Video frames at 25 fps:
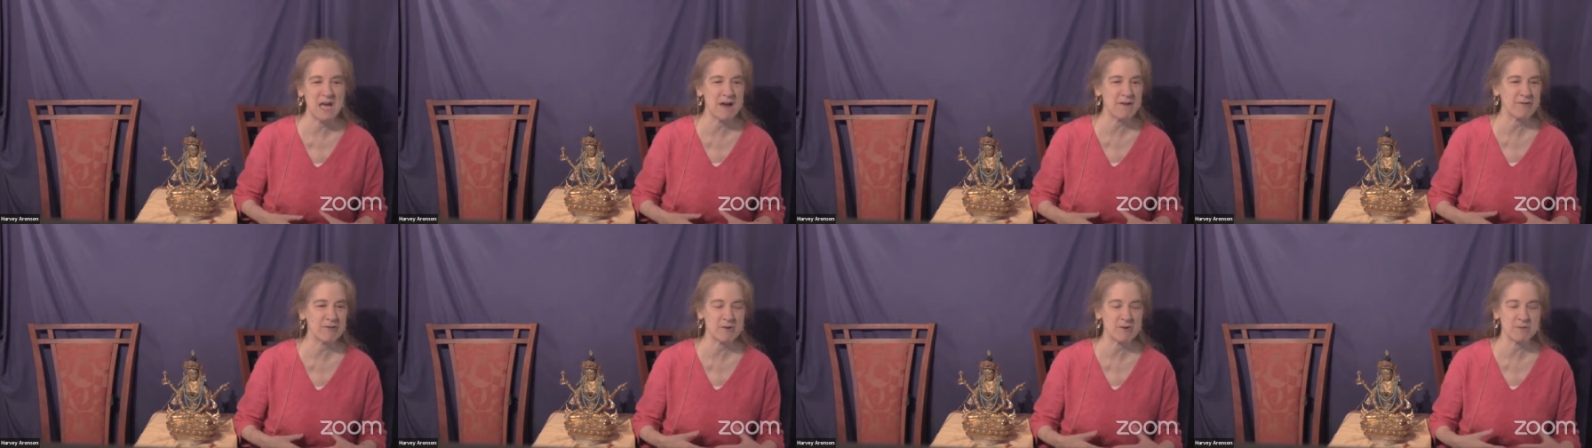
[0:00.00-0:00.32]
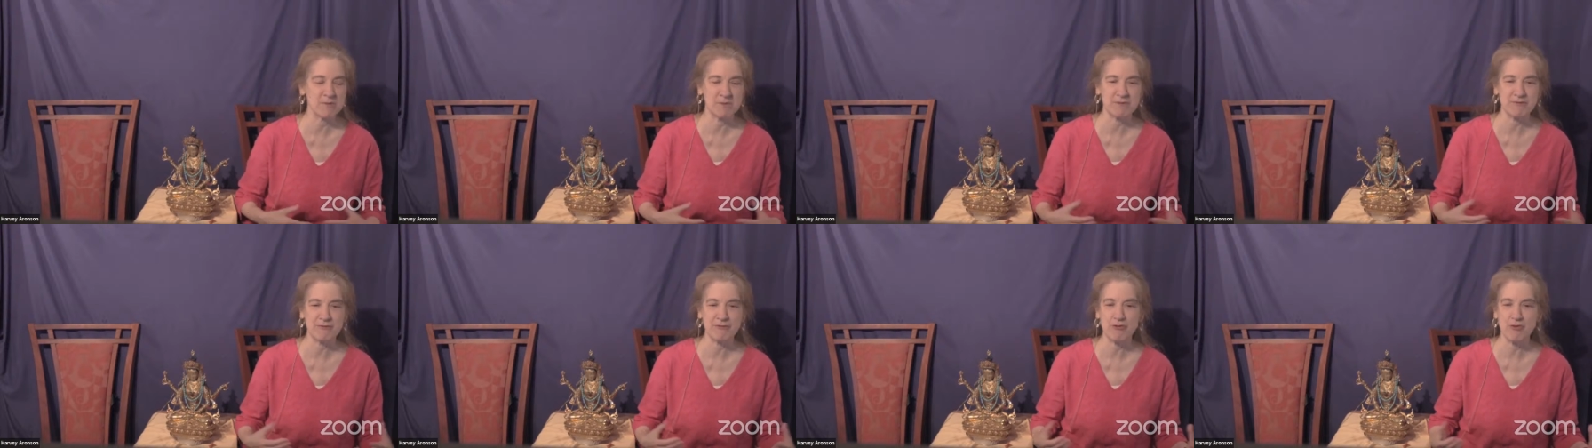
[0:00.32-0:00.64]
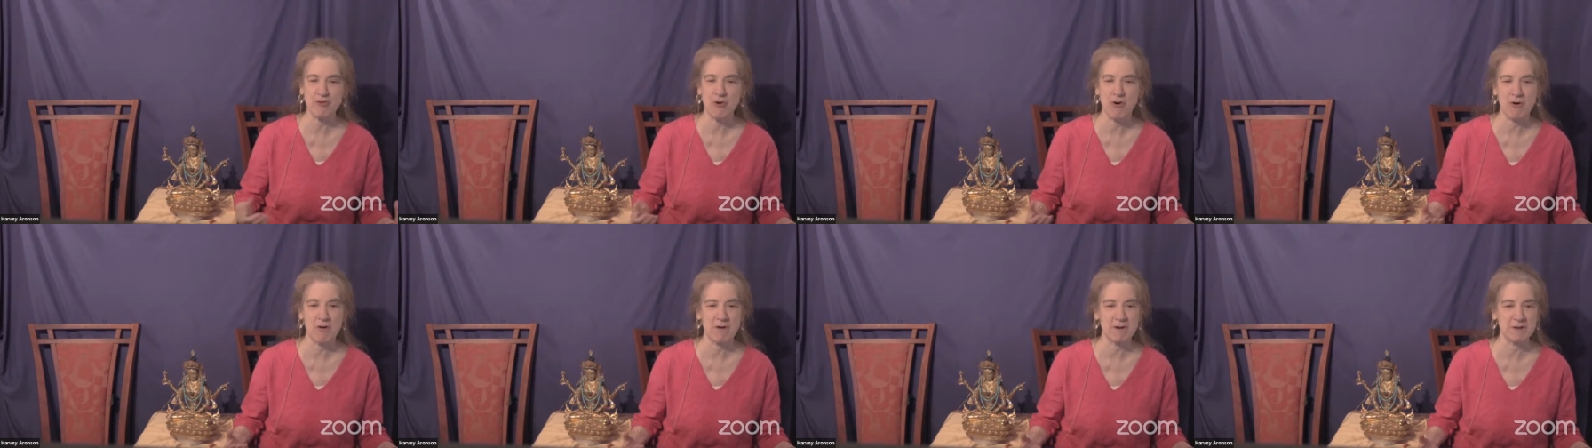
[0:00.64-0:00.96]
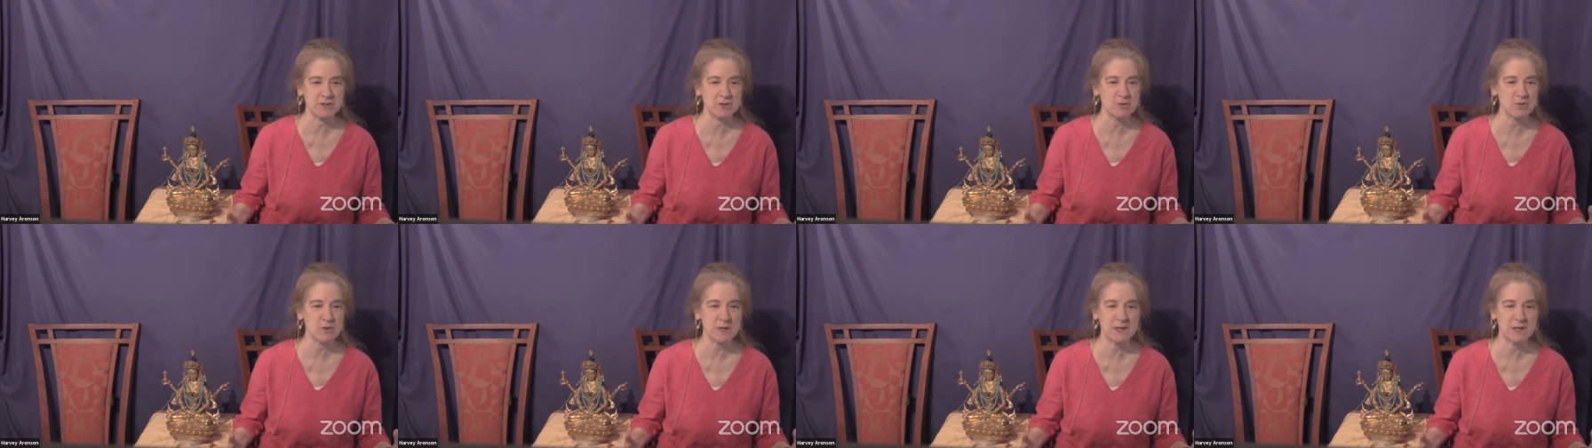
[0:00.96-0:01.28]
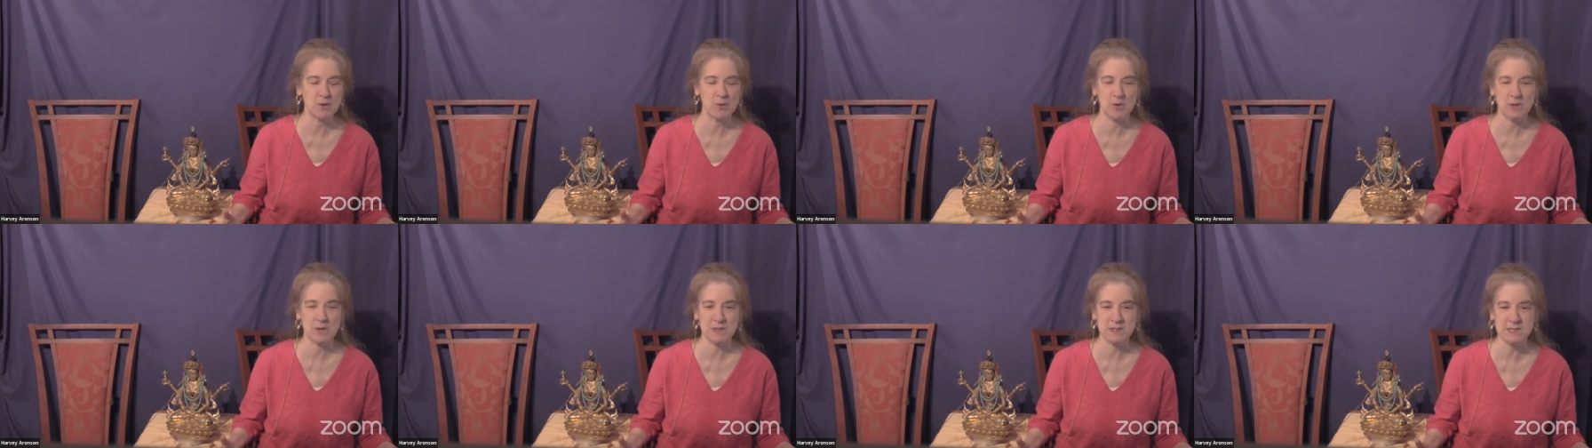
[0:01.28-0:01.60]
ever before in
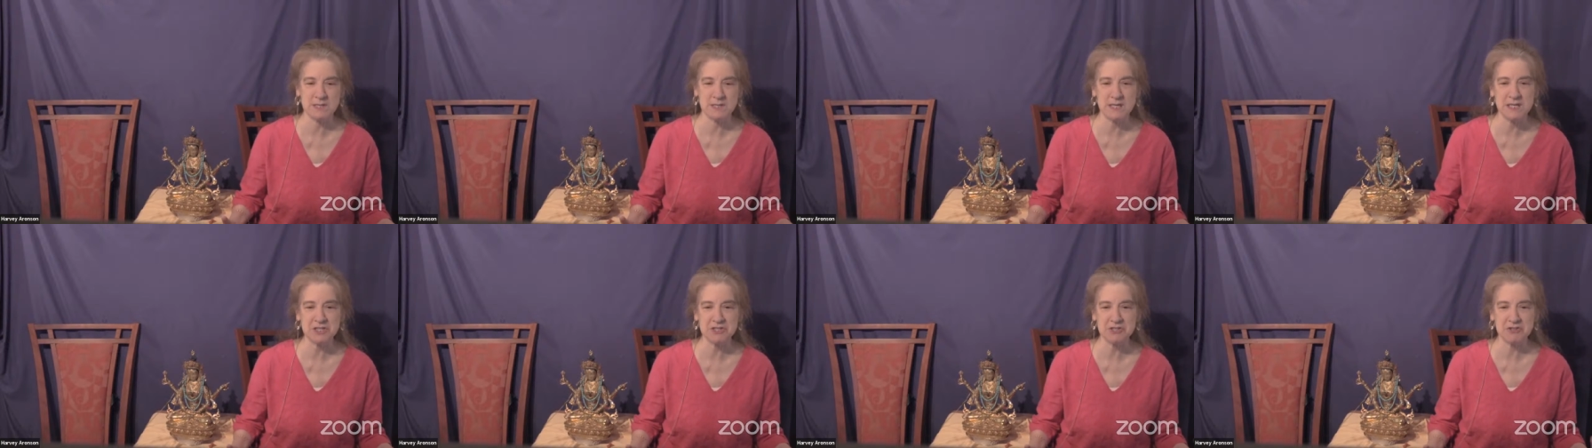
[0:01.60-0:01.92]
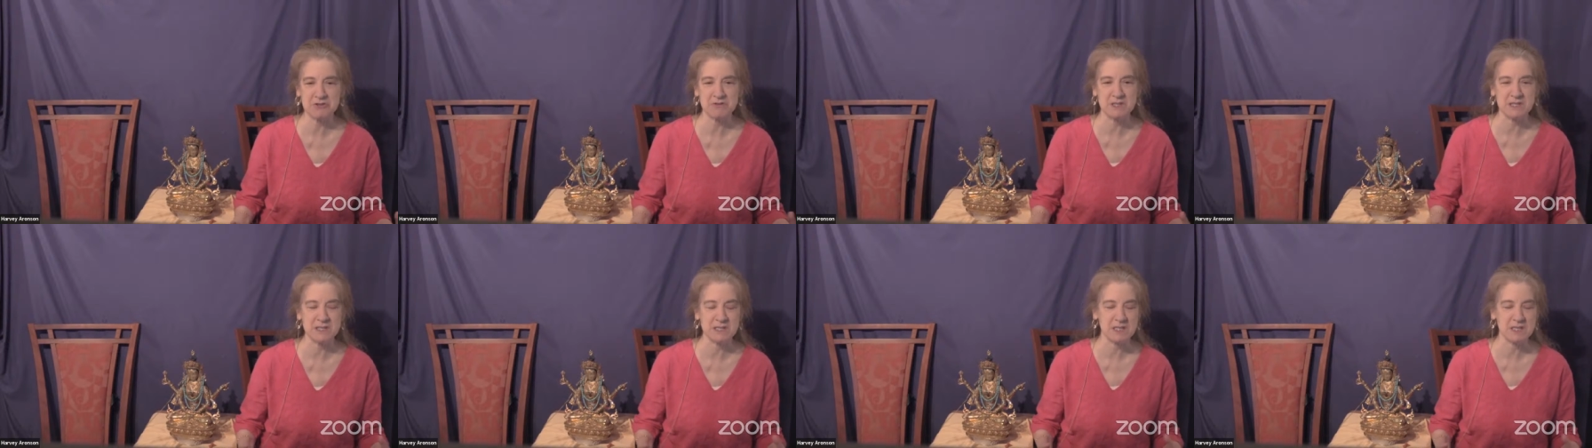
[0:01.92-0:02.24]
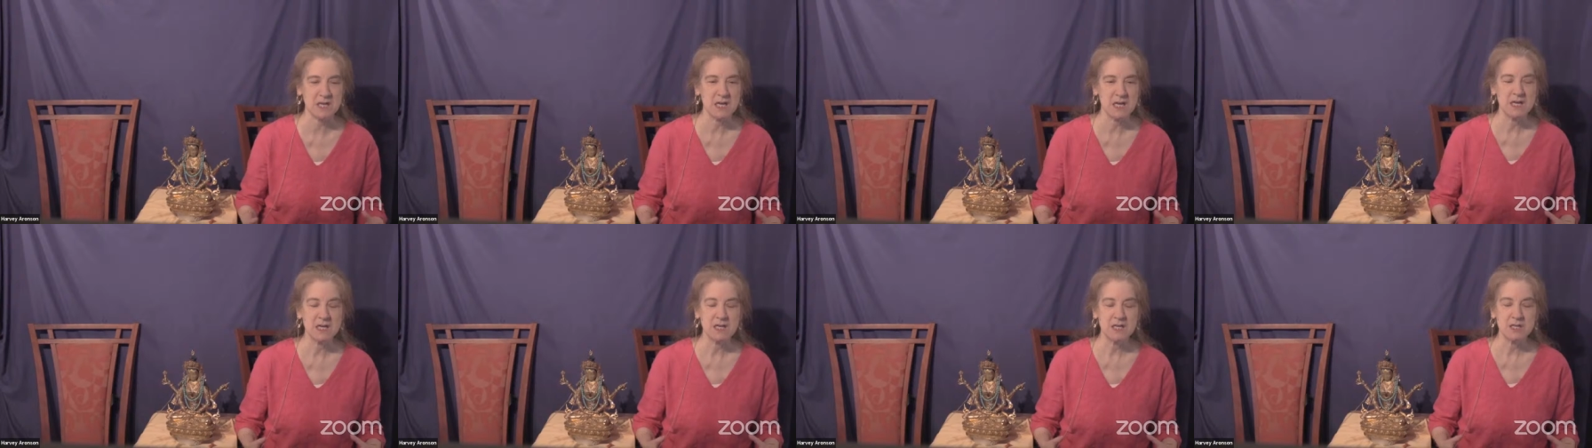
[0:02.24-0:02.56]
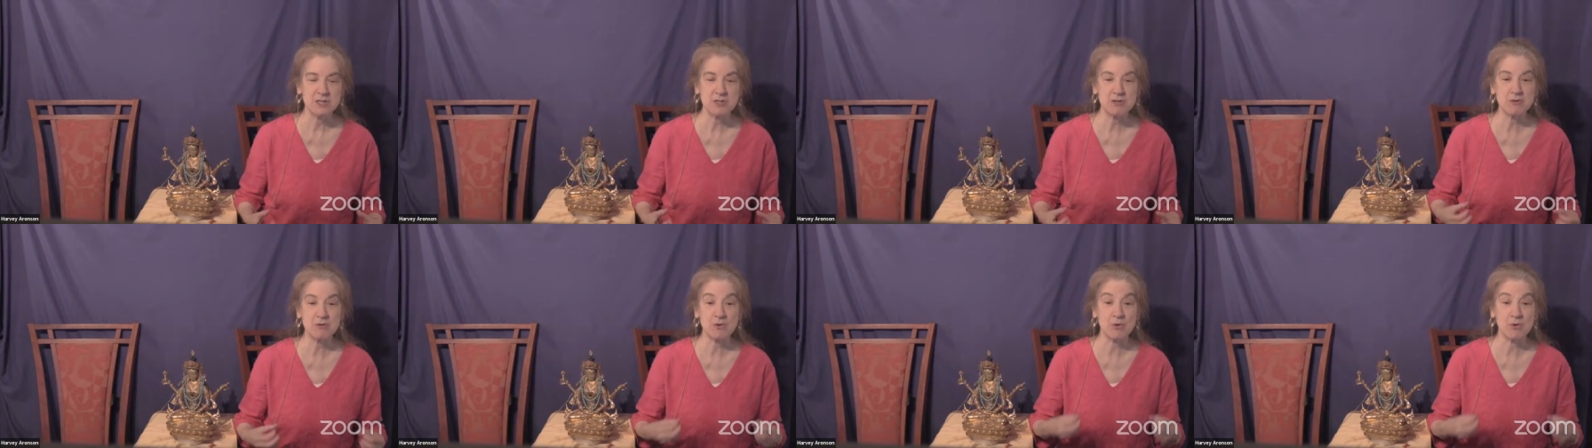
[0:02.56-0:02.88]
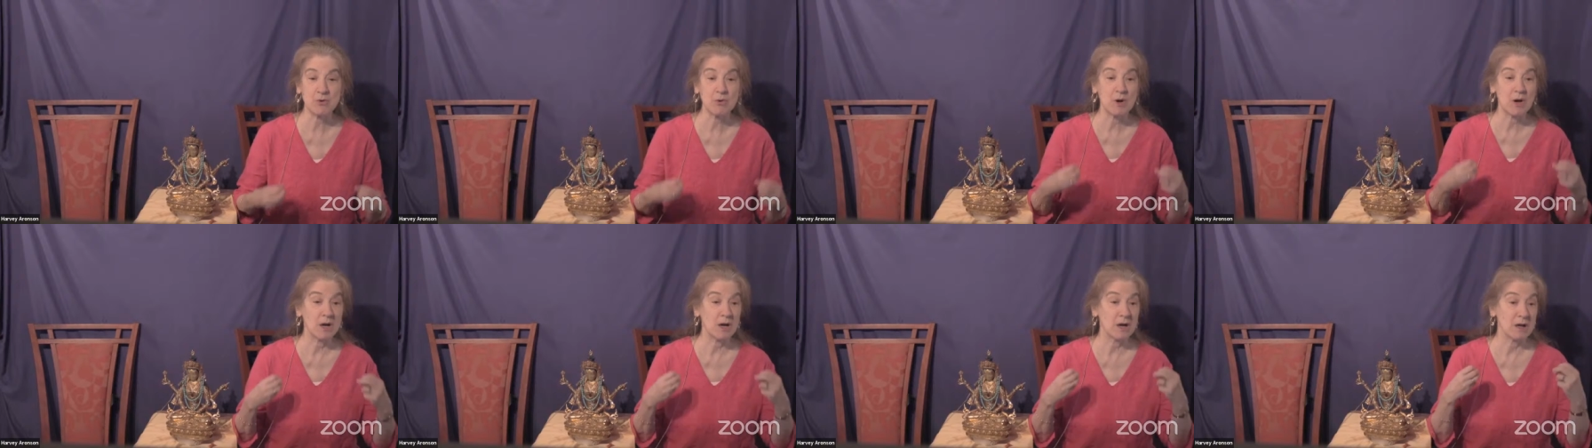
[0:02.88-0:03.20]
21 centuries to